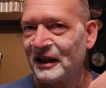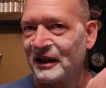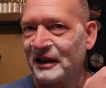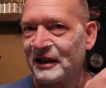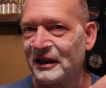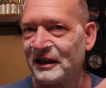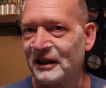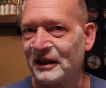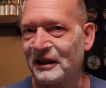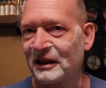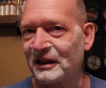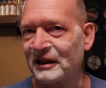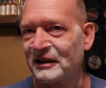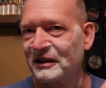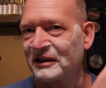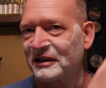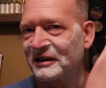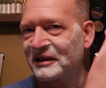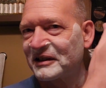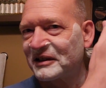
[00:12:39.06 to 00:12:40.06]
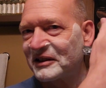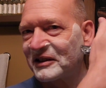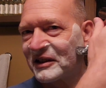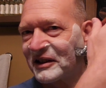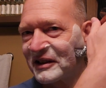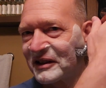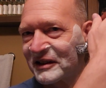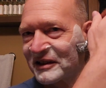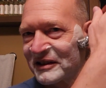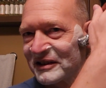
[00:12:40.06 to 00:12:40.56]
And
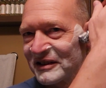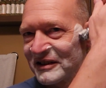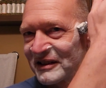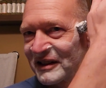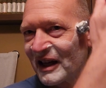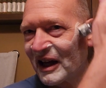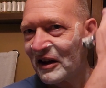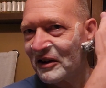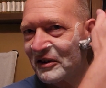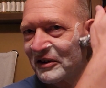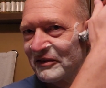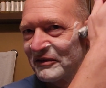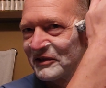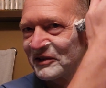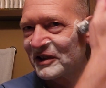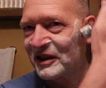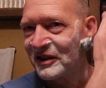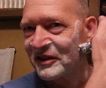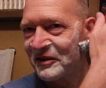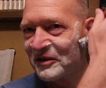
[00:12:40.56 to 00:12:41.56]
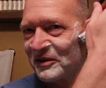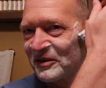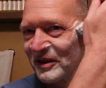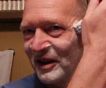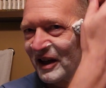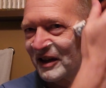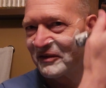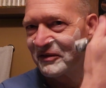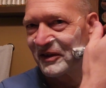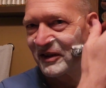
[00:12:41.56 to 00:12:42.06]
like, how do you get through
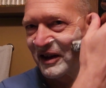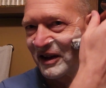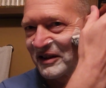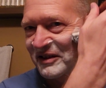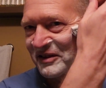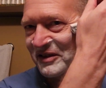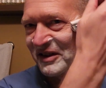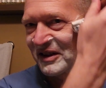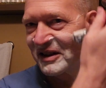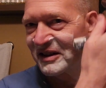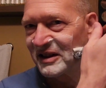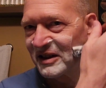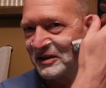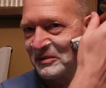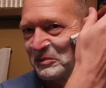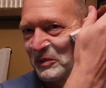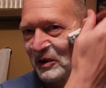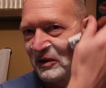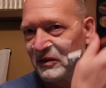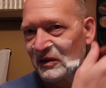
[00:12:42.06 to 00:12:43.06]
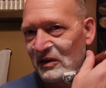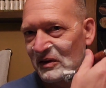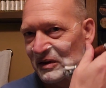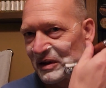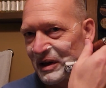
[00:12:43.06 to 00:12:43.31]
life without seeing these movies?